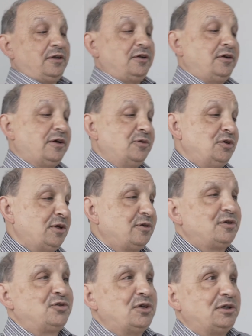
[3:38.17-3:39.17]
Now the
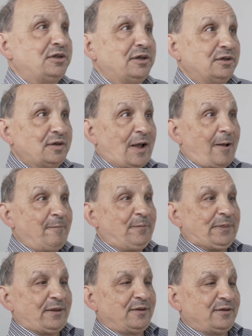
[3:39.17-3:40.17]
other thing
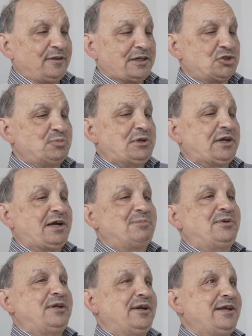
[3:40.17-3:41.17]
that's been
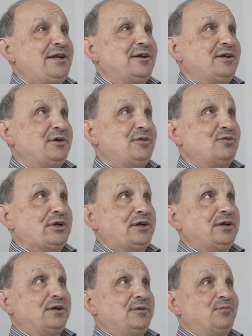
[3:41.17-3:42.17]
happening lately, when
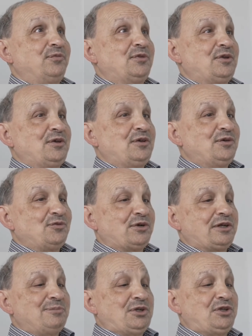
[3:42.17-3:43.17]
I'm
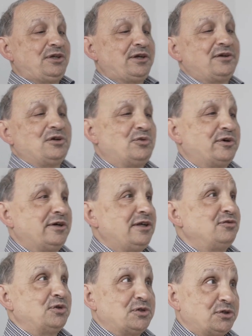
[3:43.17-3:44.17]
in the area where I
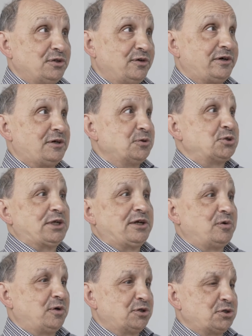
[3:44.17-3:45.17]
live, there are no
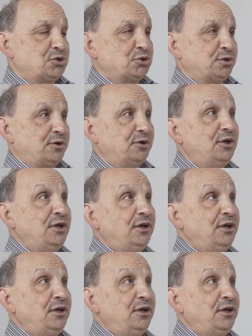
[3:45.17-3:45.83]
sidewalks, and so